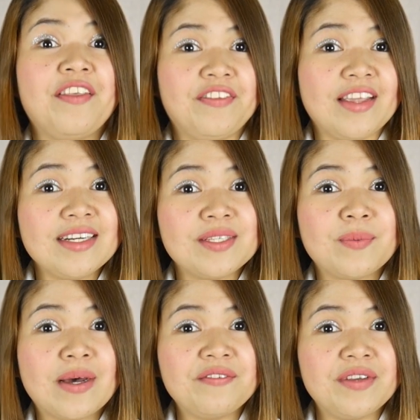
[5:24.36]
There's
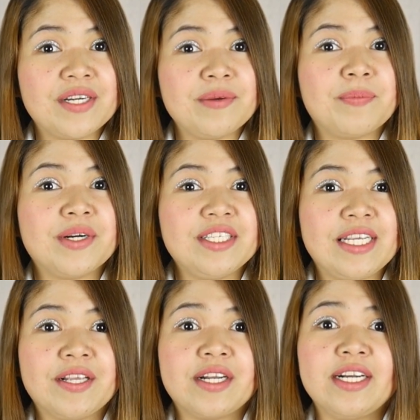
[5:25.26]
one video in
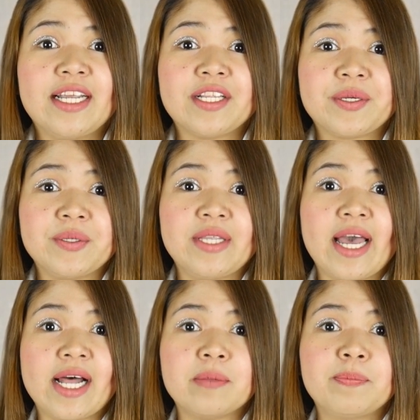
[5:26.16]
particular that could
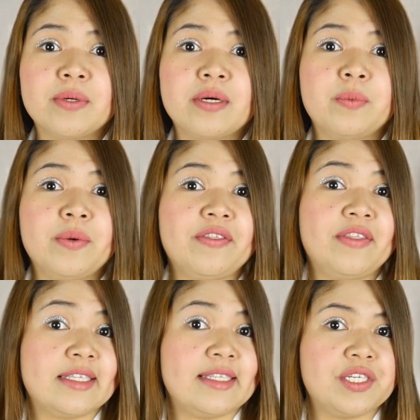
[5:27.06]
help with
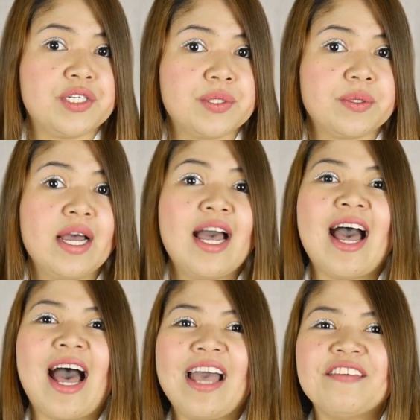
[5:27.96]
this issue.
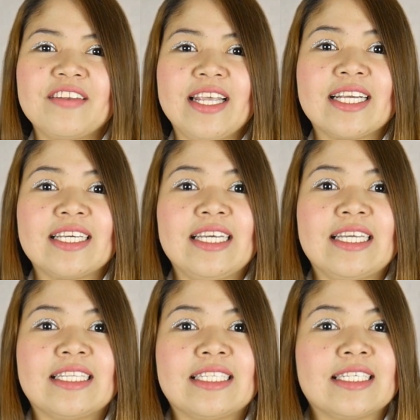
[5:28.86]
I've linked
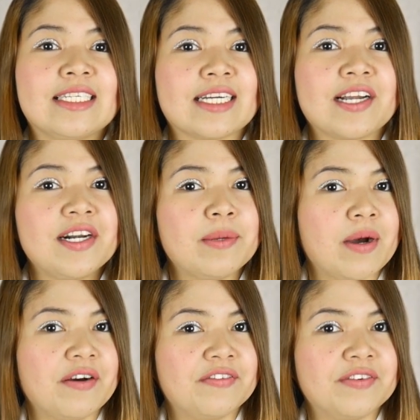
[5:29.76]
in the card
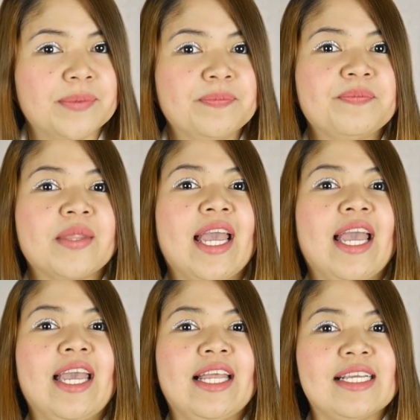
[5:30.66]
above.
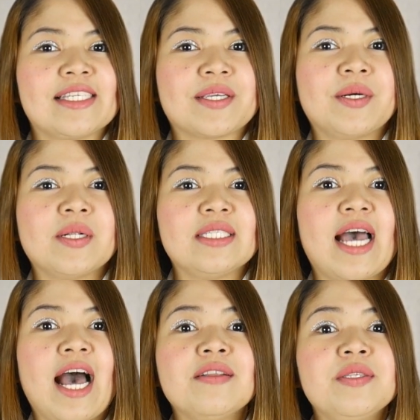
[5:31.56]
It is called
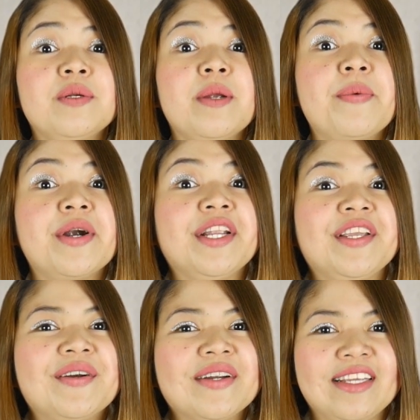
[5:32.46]
How to Repair
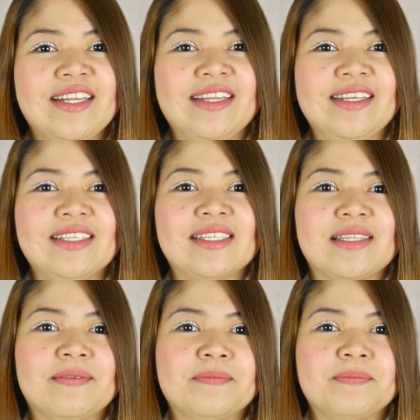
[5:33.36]
Your Kidneys.